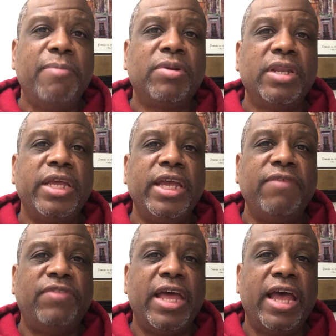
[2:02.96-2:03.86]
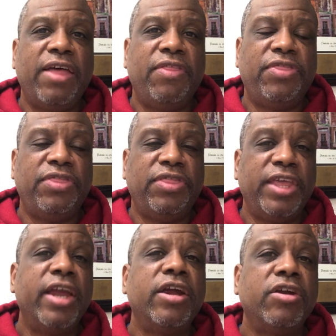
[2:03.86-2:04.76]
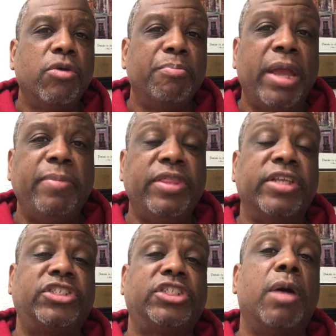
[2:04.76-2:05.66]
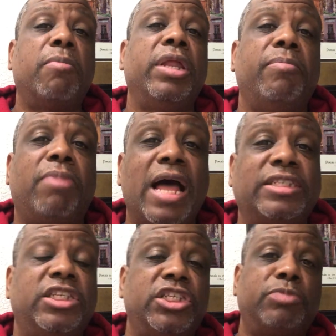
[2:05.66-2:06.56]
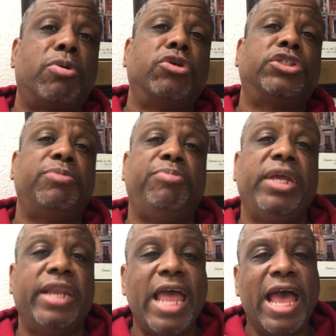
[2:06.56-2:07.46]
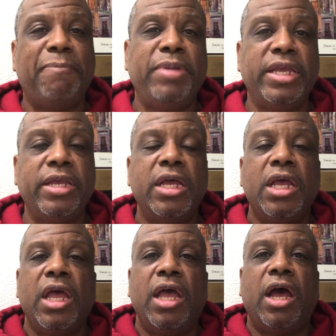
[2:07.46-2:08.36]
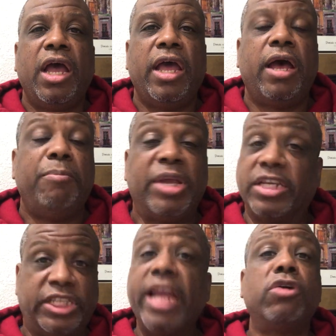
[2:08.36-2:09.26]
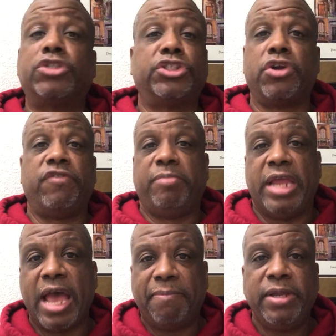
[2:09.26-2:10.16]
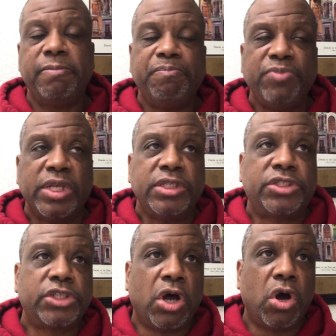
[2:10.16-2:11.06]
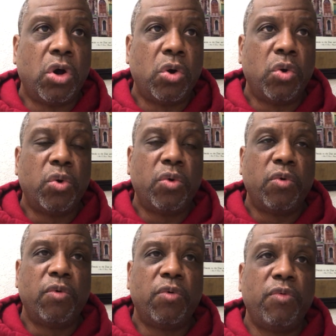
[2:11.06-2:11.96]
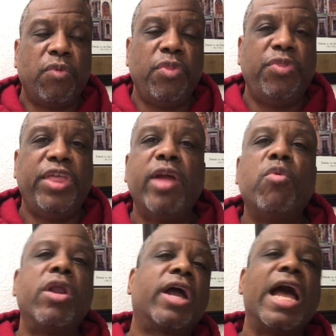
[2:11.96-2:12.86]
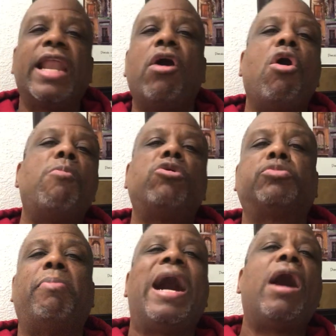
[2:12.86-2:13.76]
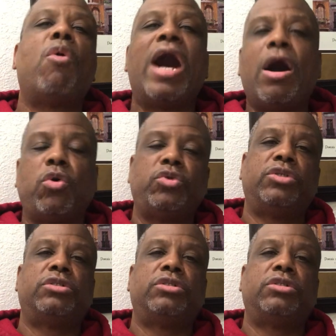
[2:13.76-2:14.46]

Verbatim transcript: believe that they're maybe the stumbling block to this person being happy uh, because they don't deserve to be happy. So they want to kind of almost bow out